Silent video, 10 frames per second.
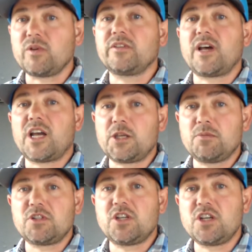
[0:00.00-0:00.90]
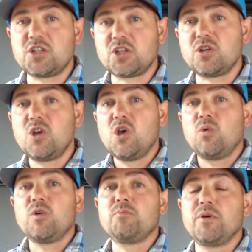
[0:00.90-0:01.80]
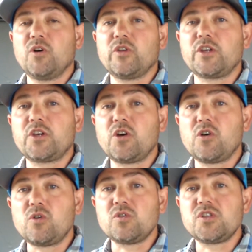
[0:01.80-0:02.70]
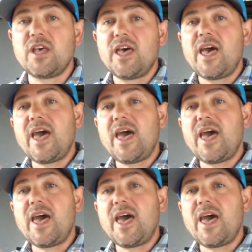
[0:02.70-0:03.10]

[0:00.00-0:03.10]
with documentation, with building codes.